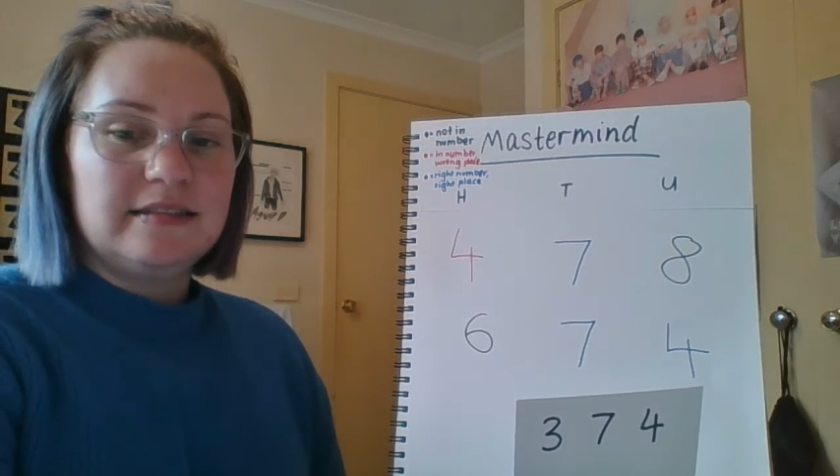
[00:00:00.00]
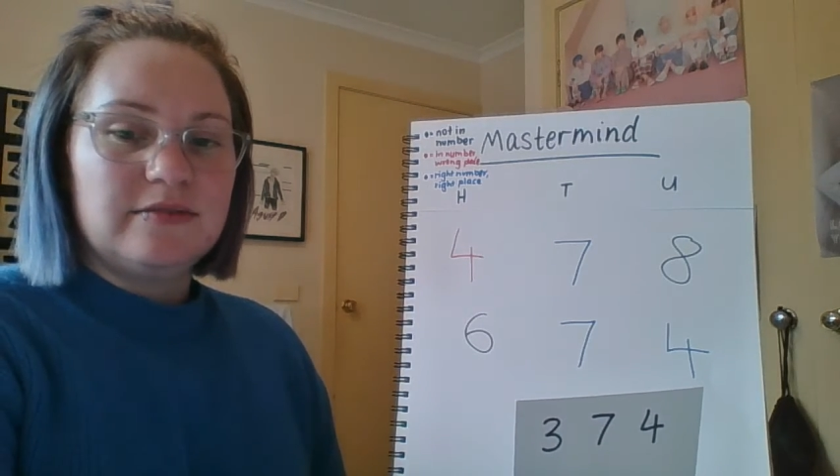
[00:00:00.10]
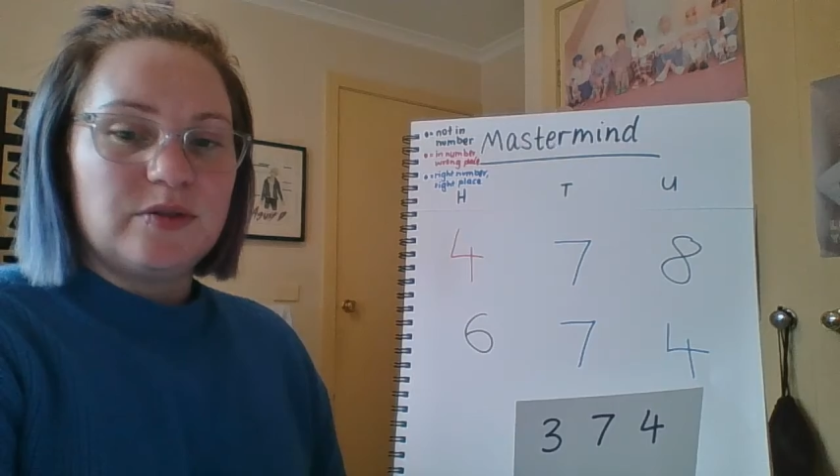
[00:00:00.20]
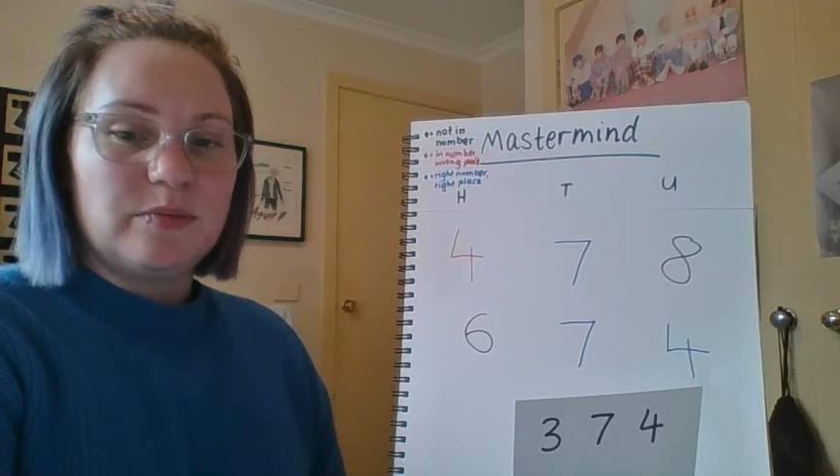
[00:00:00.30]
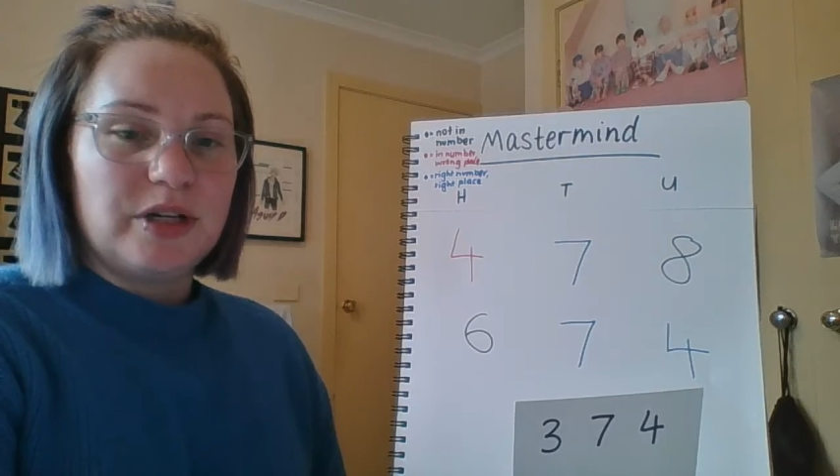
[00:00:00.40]

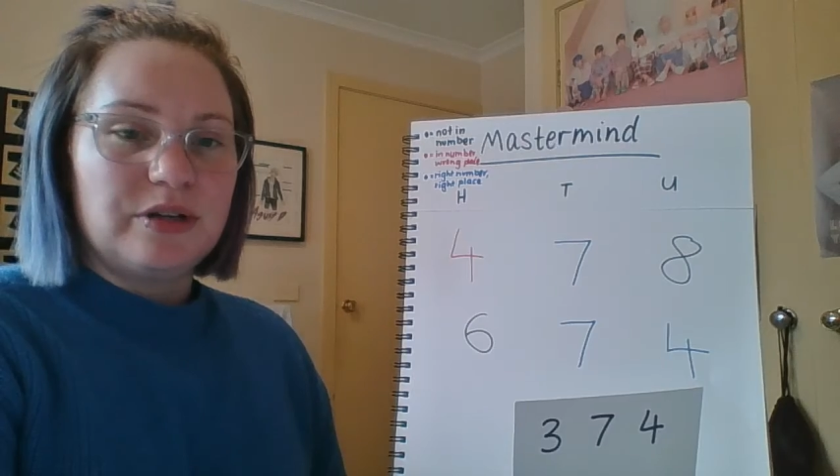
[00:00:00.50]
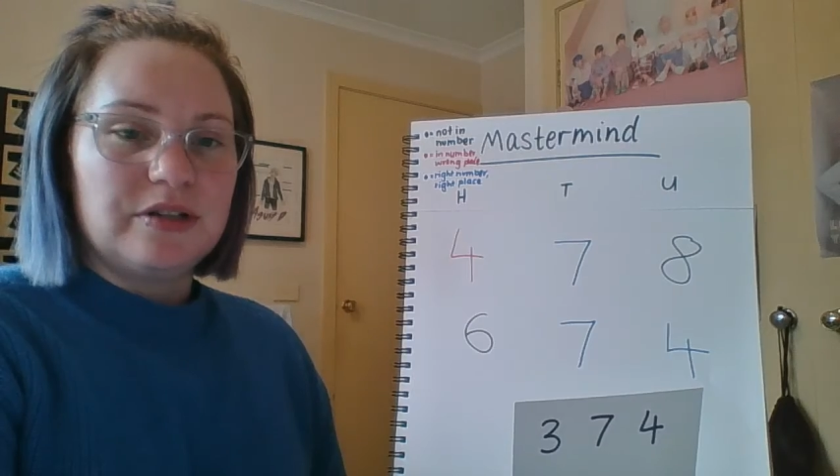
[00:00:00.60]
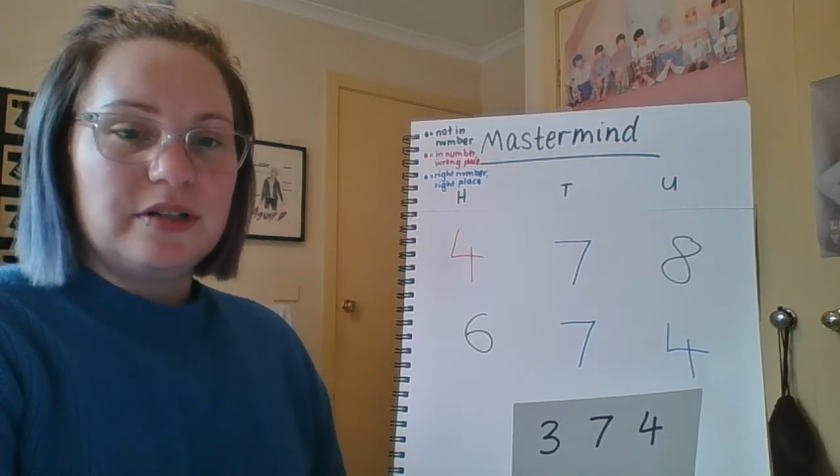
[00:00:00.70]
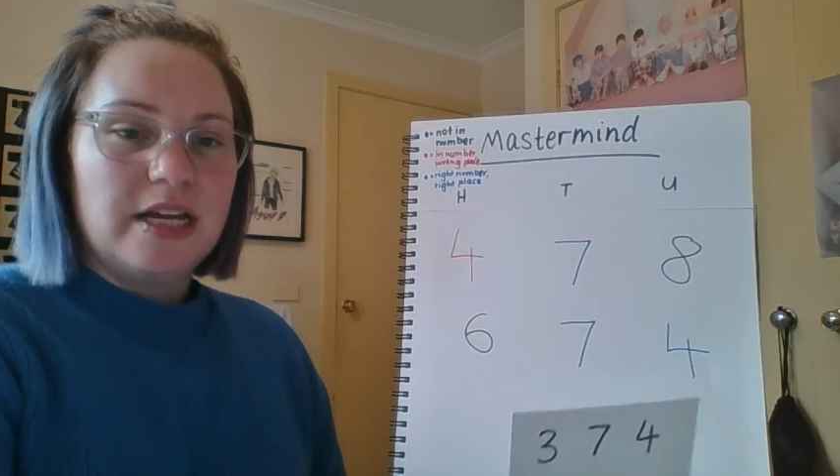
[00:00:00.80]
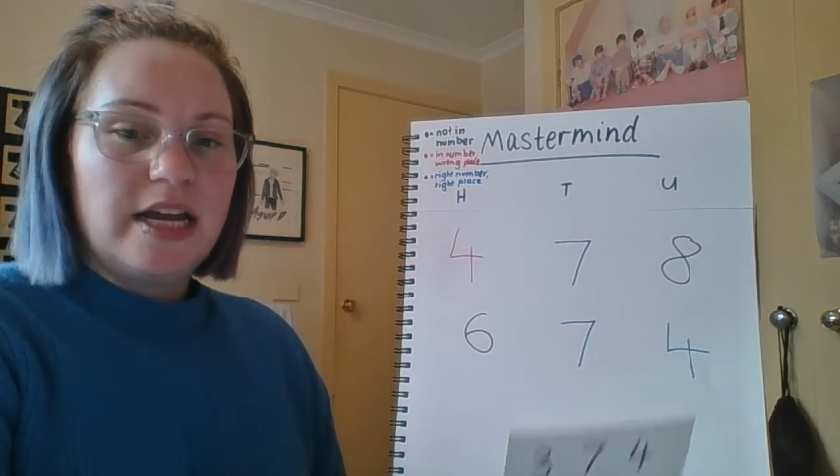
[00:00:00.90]
Doing pretty
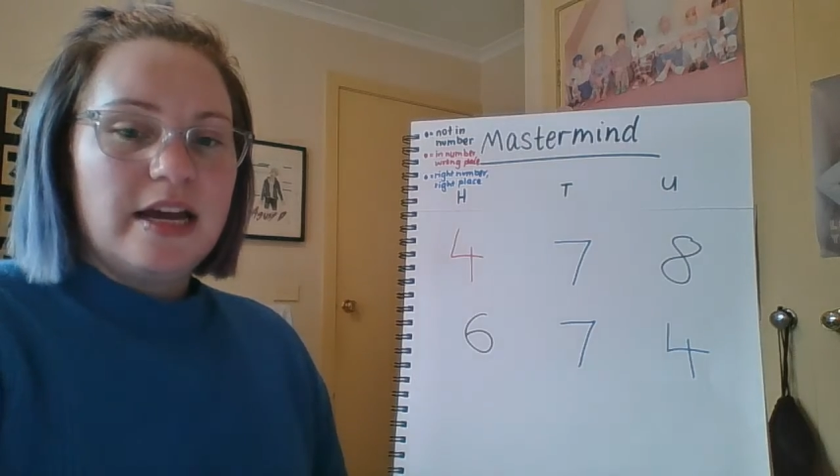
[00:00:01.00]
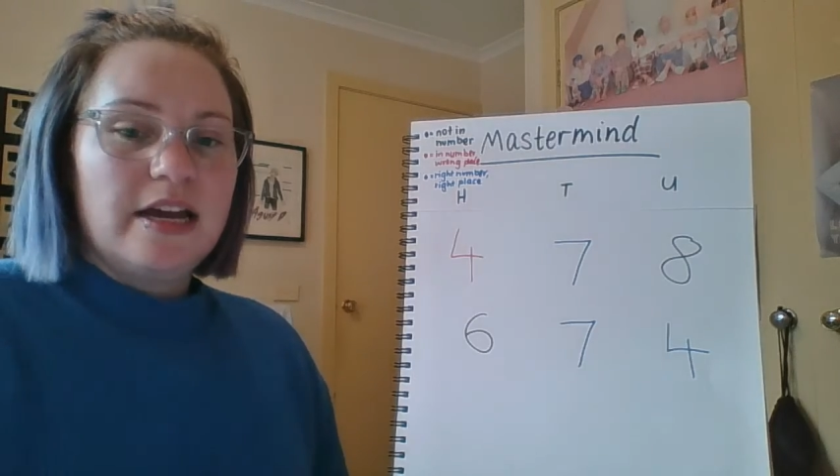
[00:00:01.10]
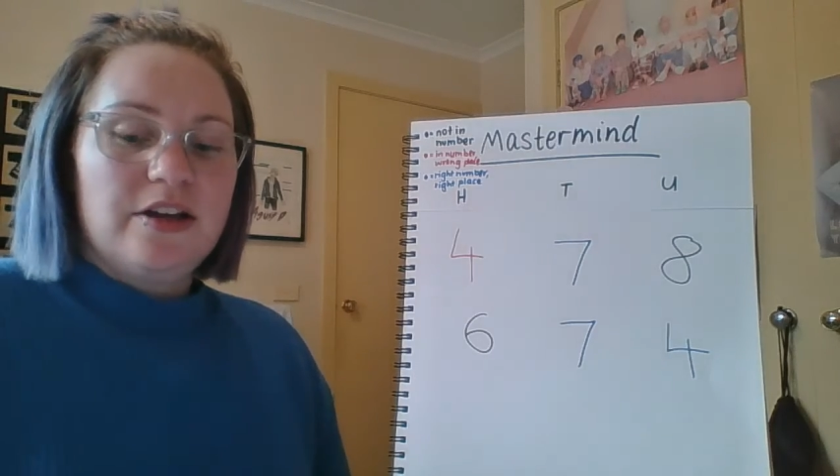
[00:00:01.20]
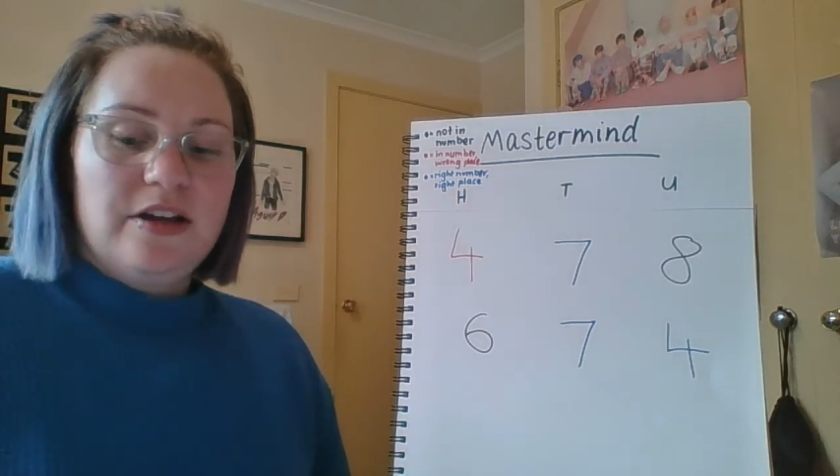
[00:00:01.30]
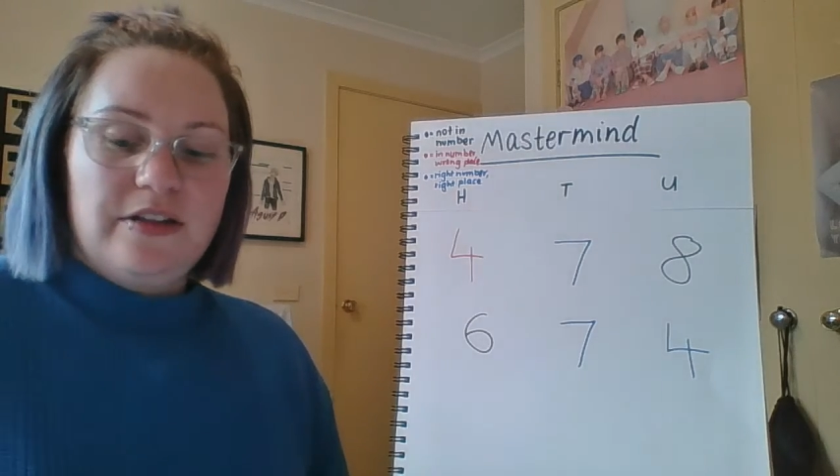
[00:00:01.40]
good.
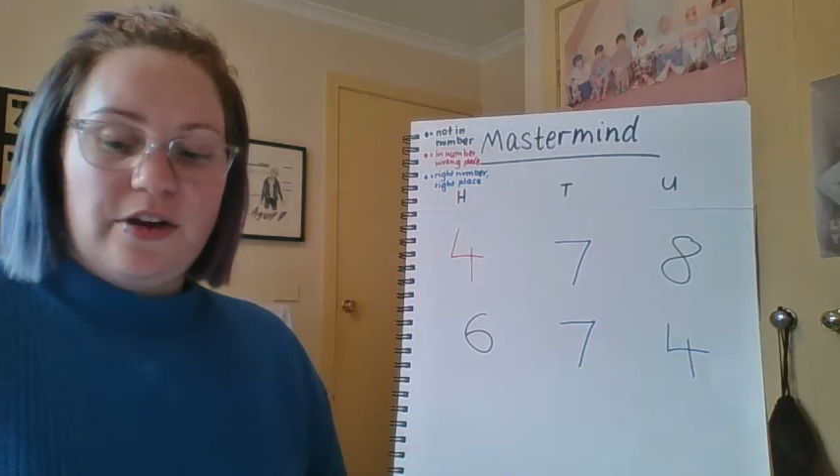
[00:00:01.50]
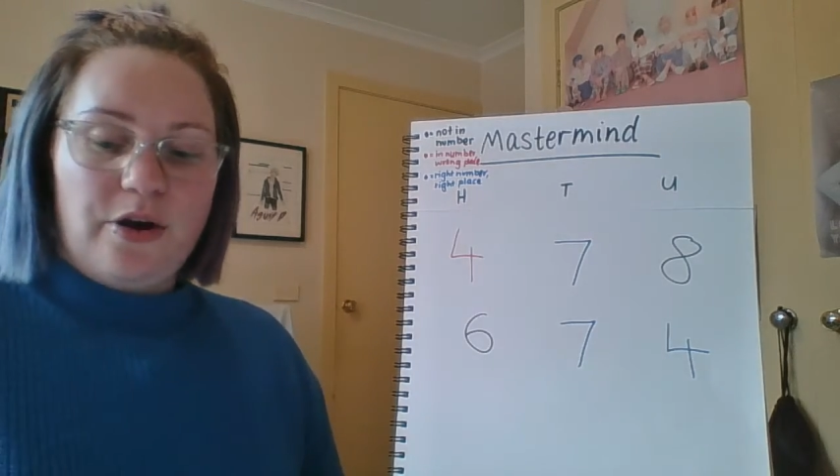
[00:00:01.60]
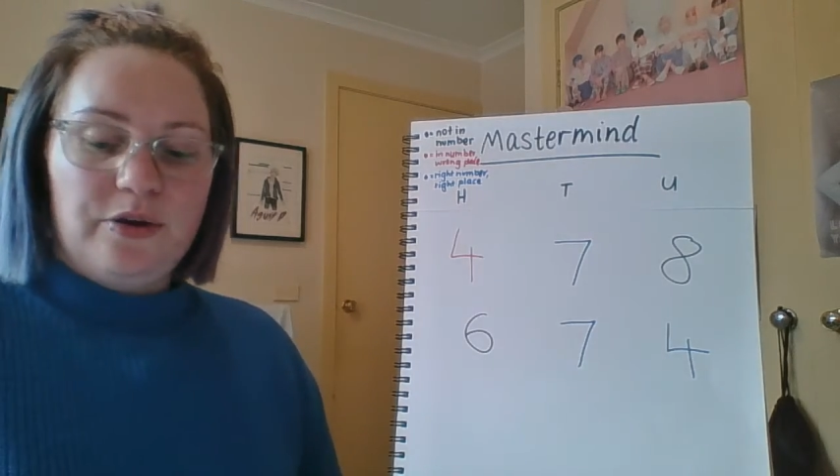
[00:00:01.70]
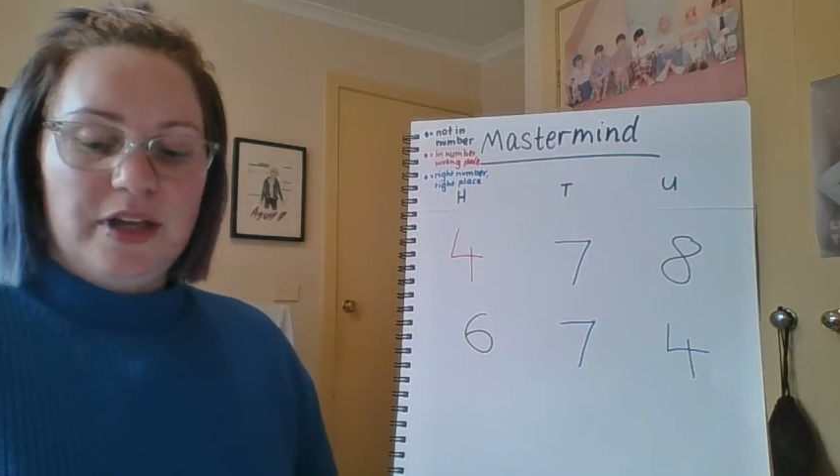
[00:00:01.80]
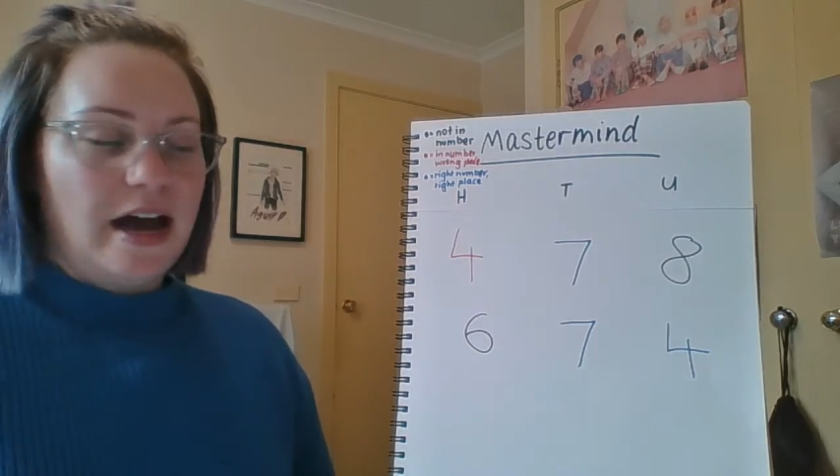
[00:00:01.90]
The
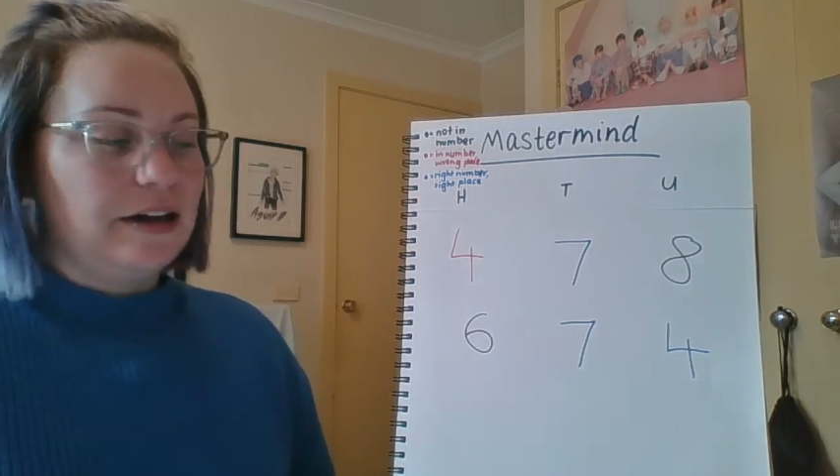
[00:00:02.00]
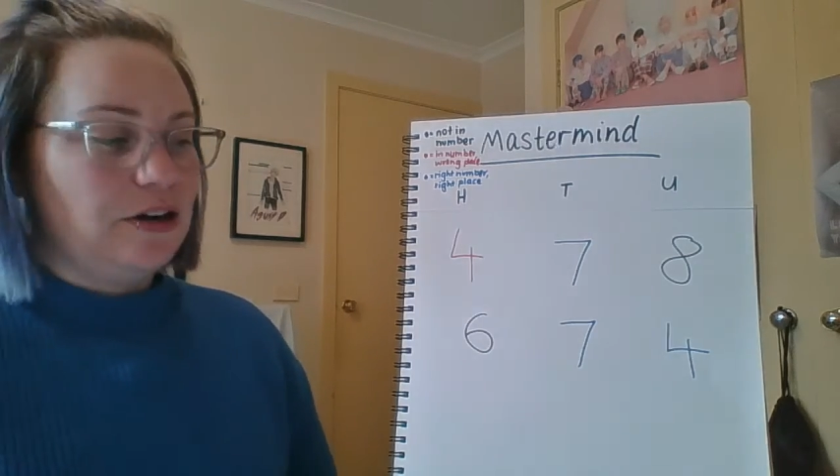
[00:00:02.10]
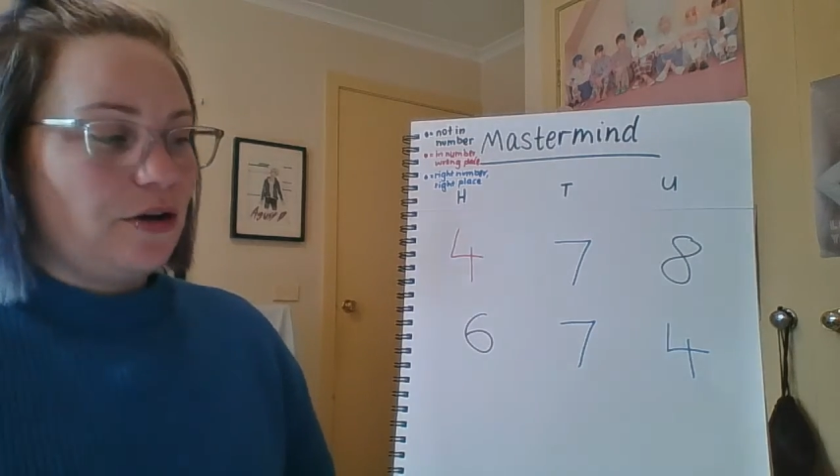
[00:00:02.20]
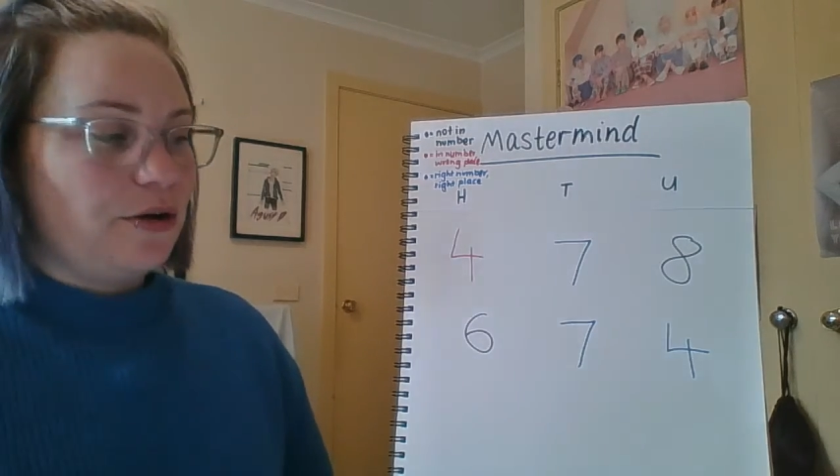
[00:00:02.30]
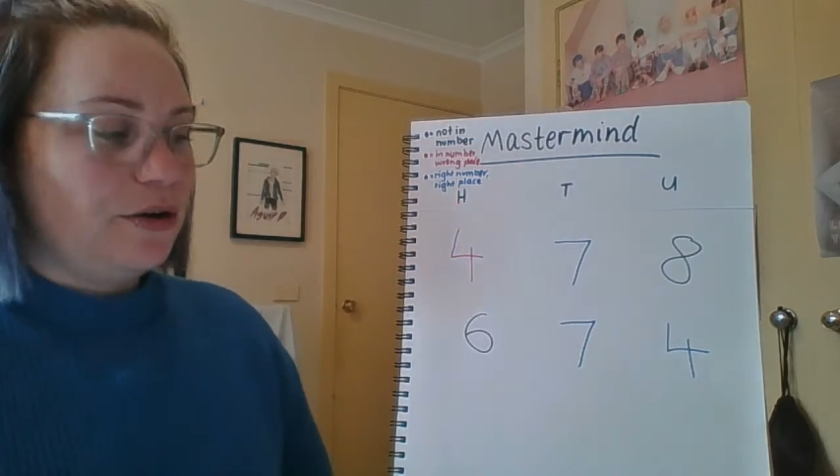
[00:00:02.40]
only
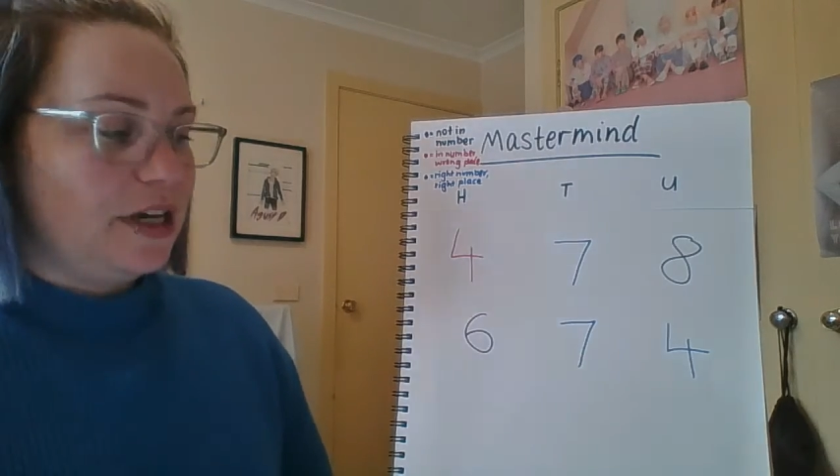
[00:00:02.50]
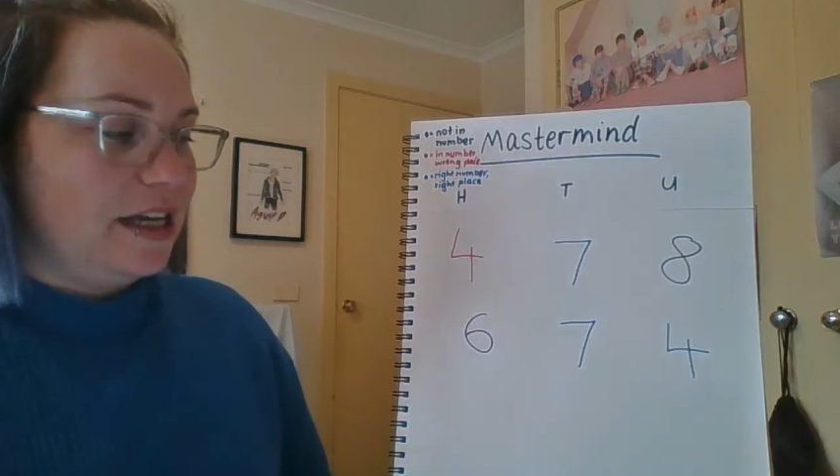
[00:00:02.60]
unknown